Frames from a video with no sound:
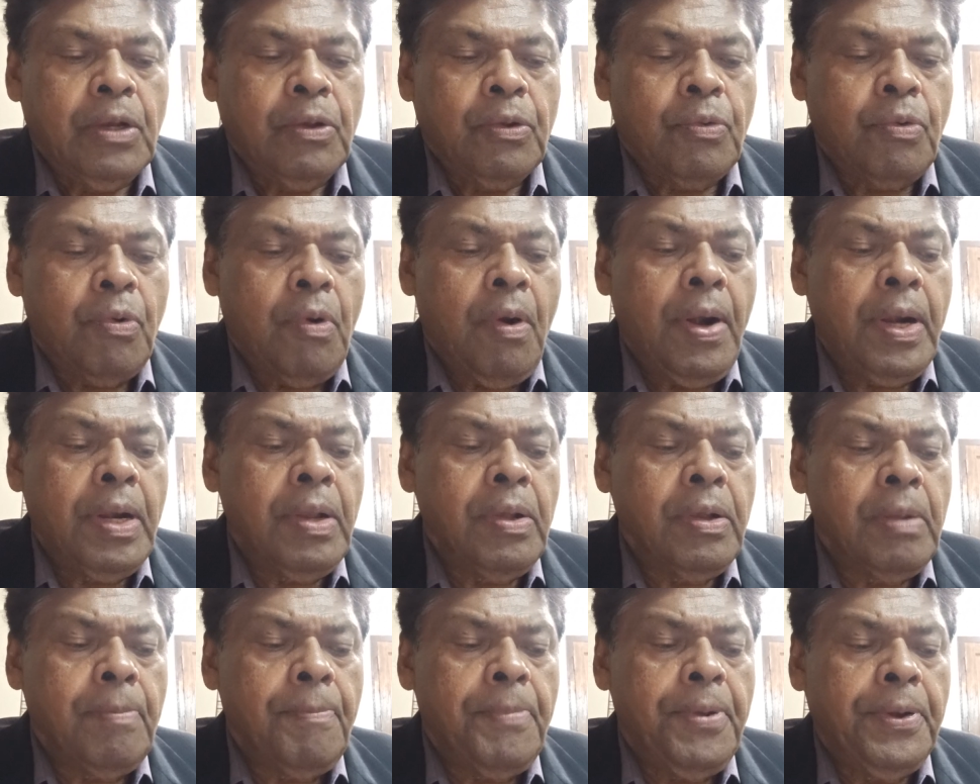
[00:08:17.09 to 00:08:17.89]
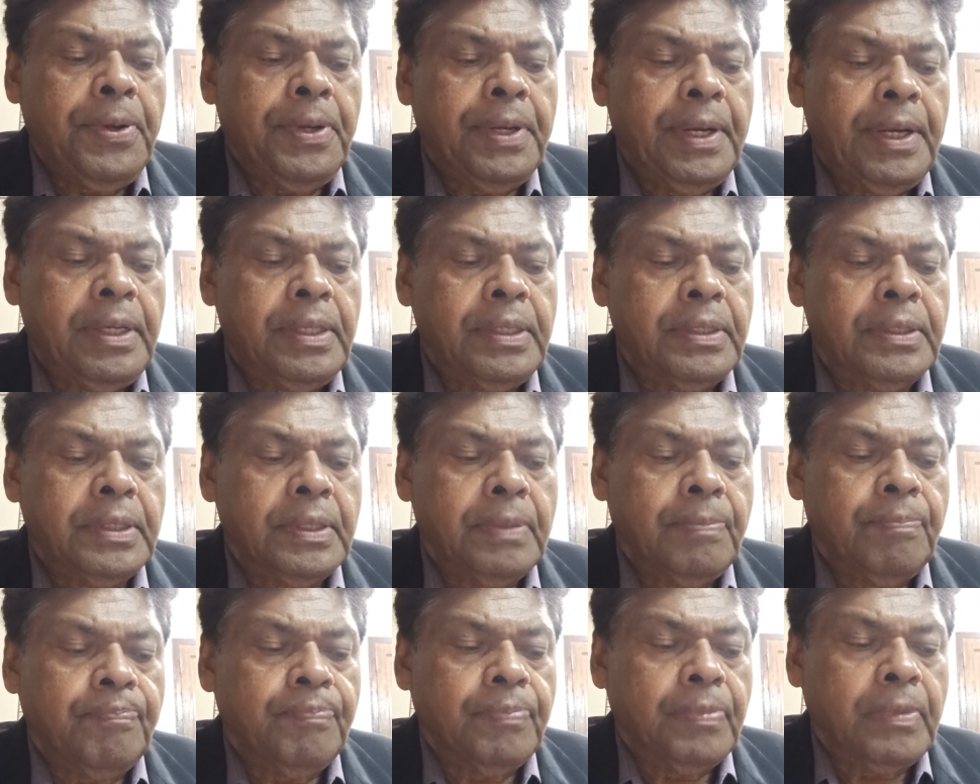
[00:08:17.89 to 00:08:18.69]
Quantum
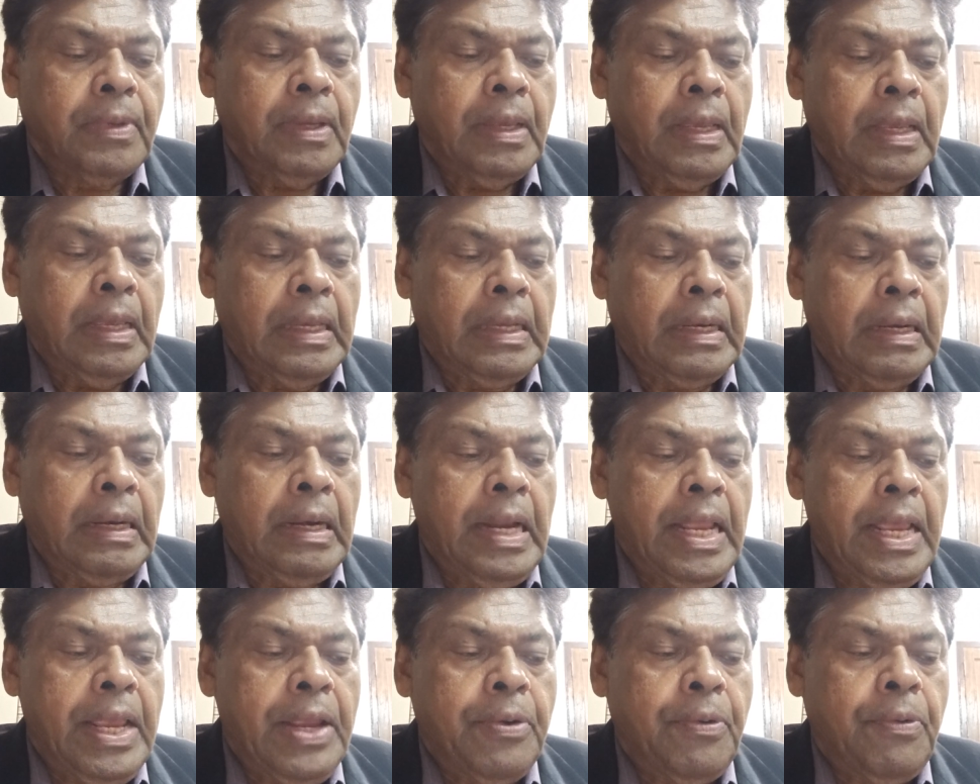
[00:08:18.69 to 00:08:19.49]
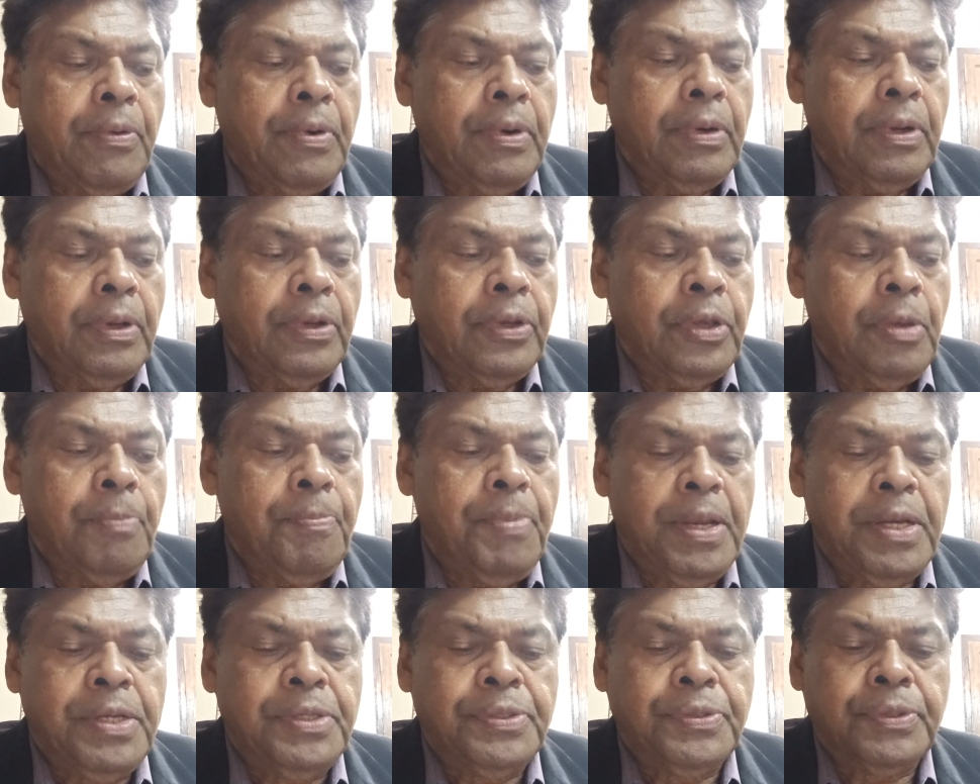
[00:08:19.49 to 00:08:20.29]
computers rely on
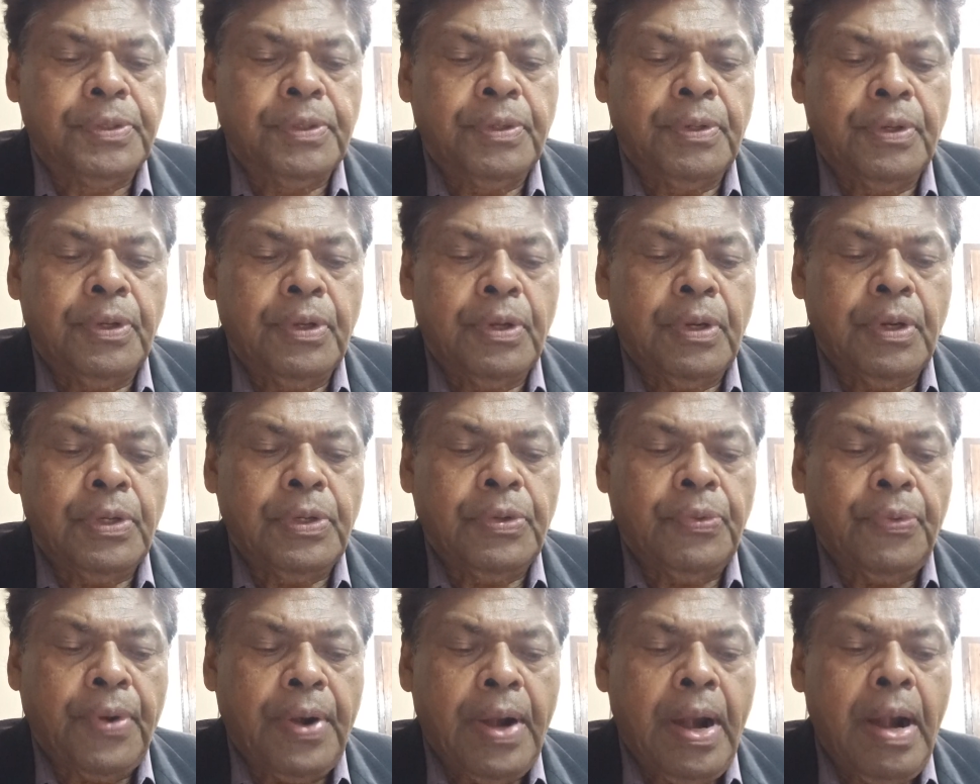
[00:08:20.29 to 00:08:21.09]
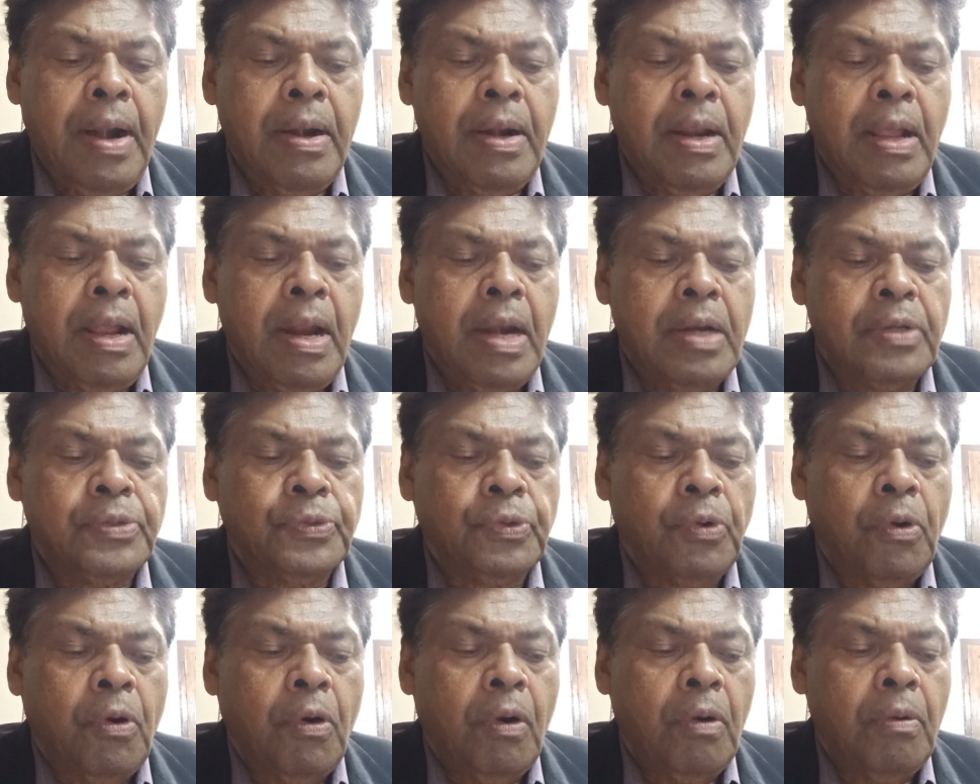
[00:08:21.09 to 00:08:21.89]
qubits to run and
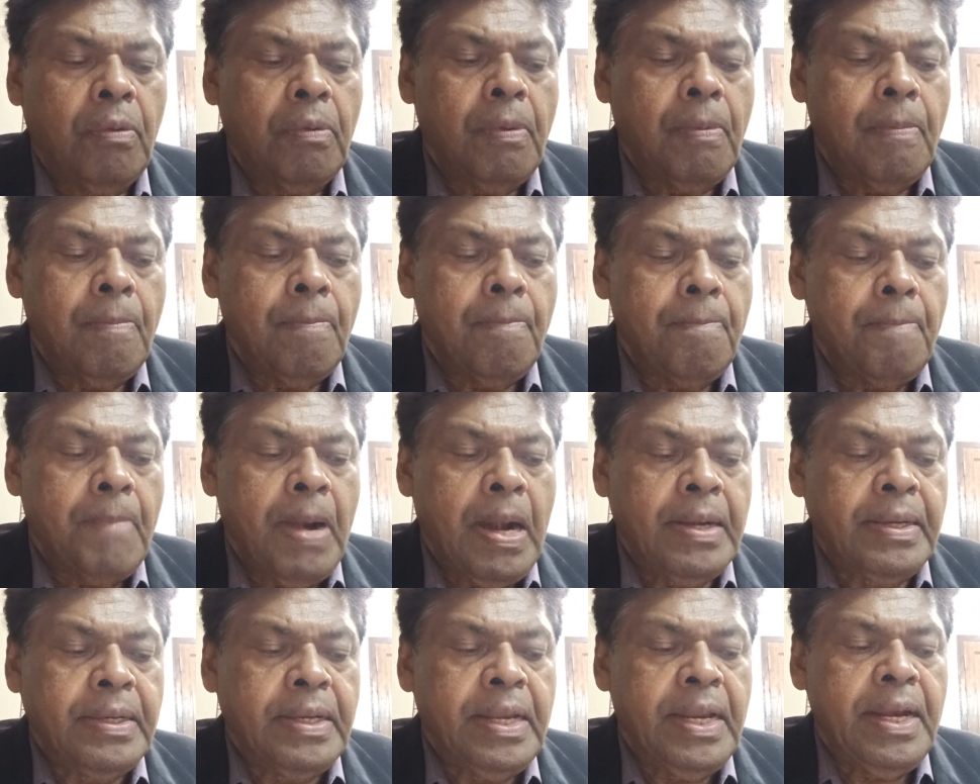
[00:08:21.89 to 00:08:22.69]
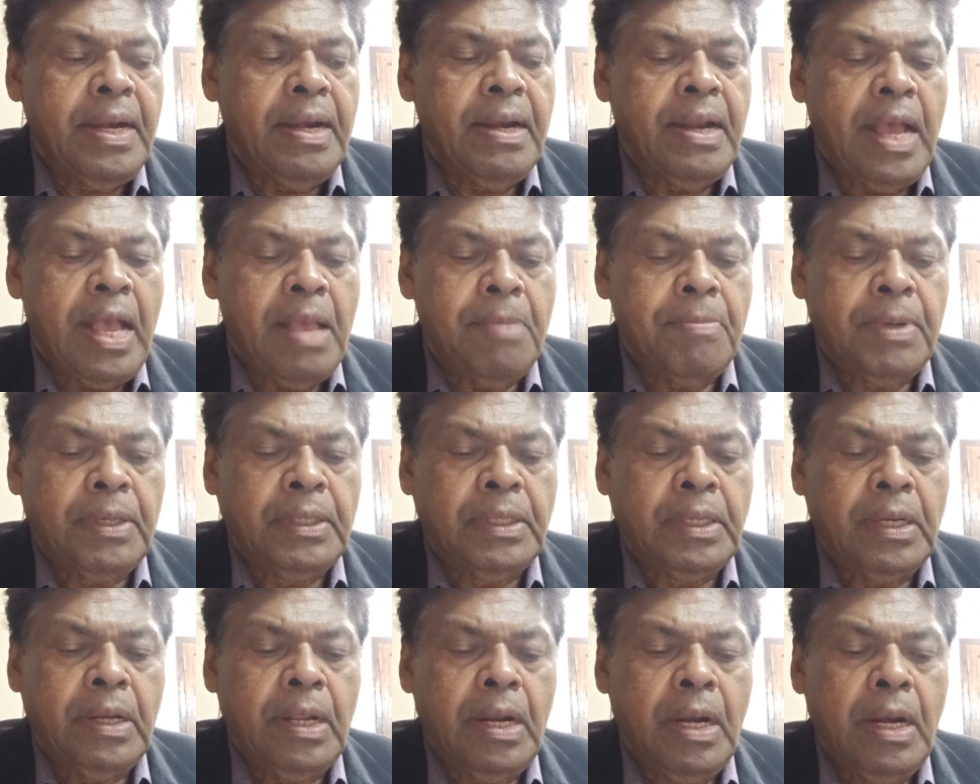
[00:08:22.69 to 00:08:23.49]
solve
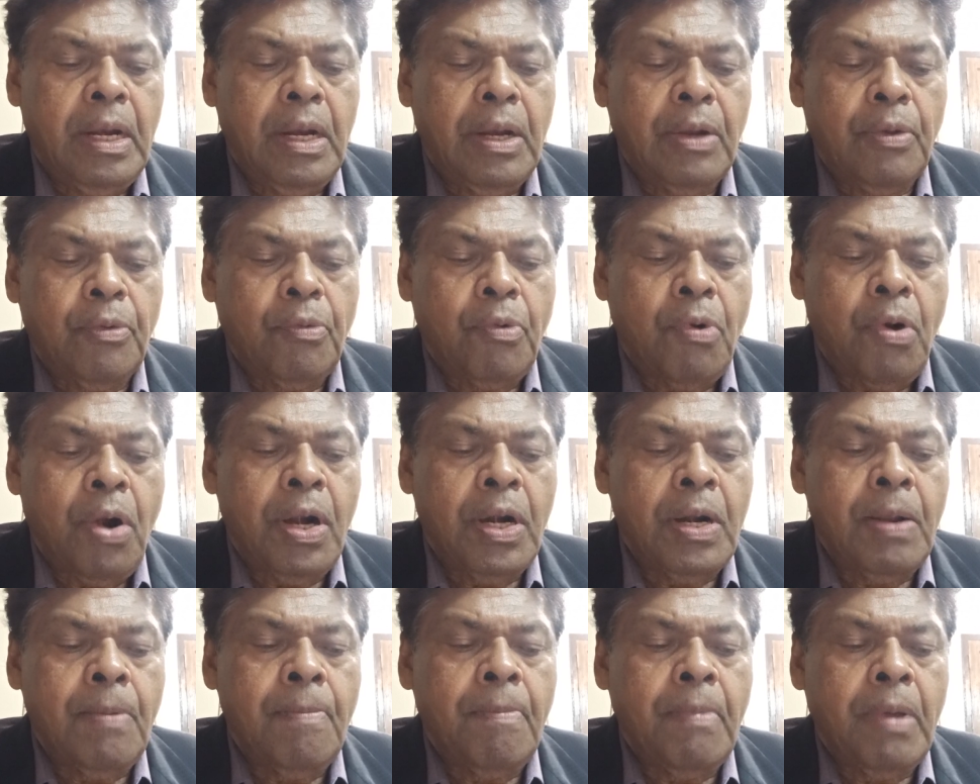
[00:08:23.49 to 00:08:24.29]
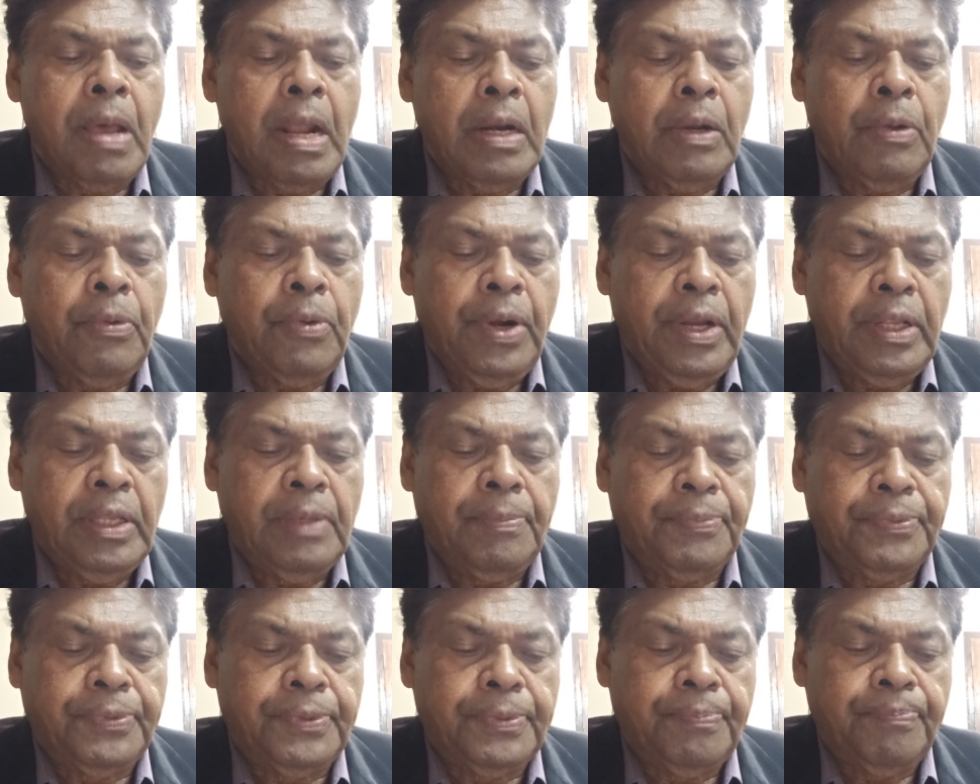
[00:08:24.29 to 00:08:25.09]
multi-dimensional quantum
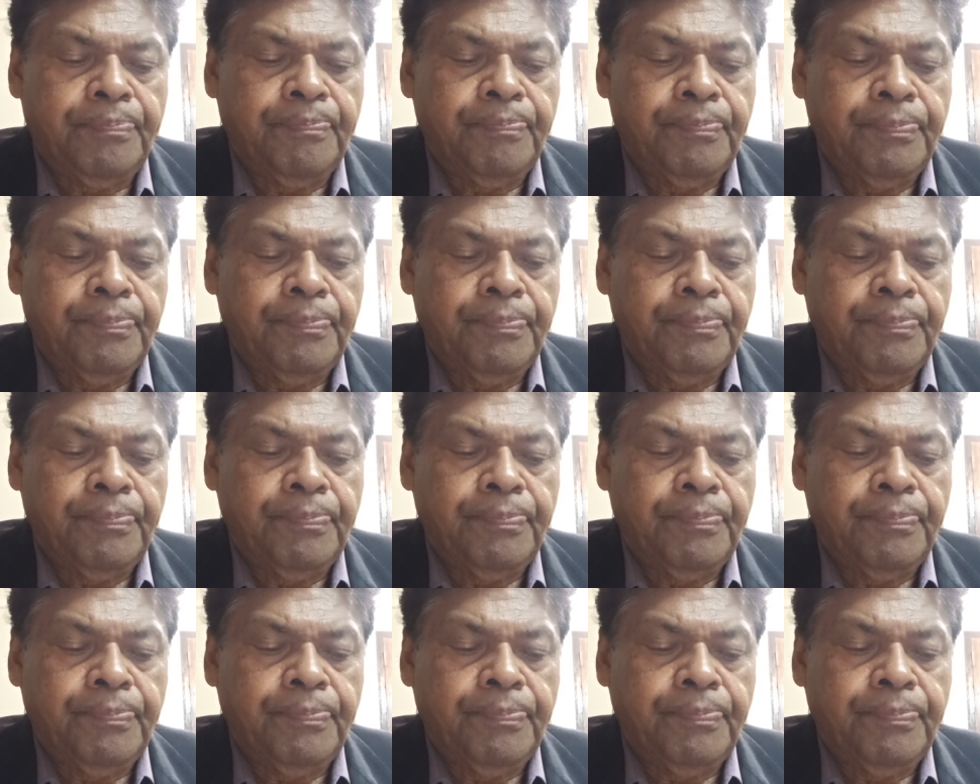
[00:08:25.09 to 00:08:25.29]
algorithms.